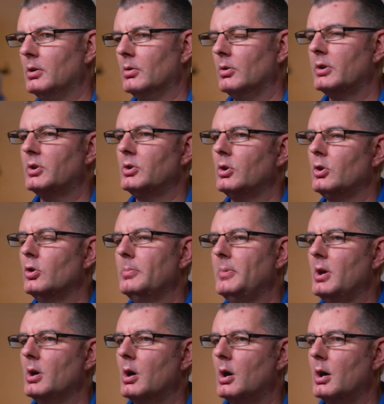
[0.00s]
you're looking to go
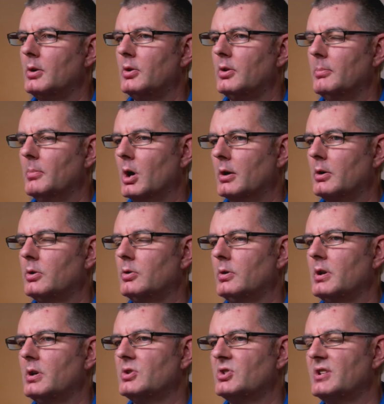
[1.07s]
beyond the
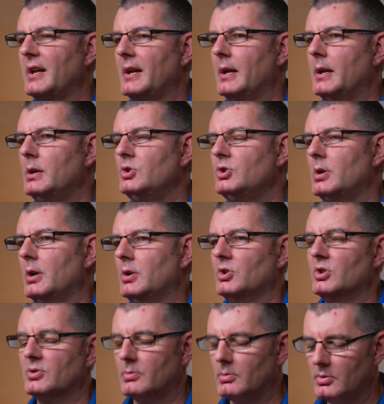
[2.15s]
monitoring stage and
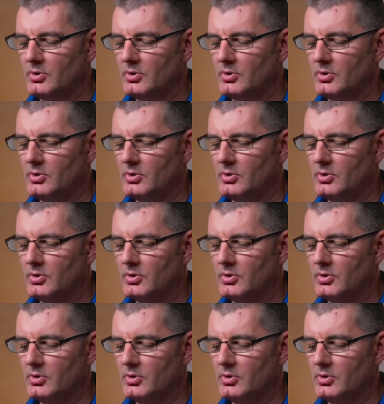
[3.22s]
just